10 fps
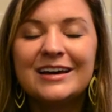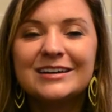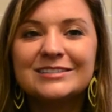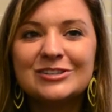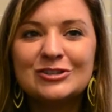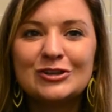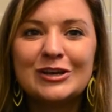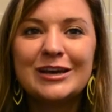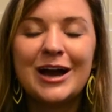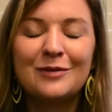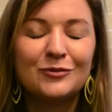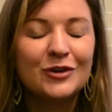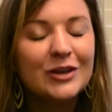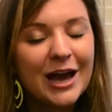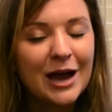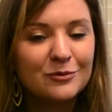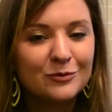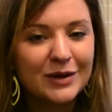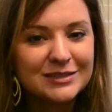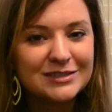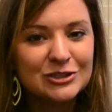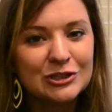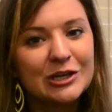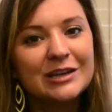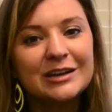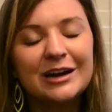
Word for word: essentially I'm really happy with my decision.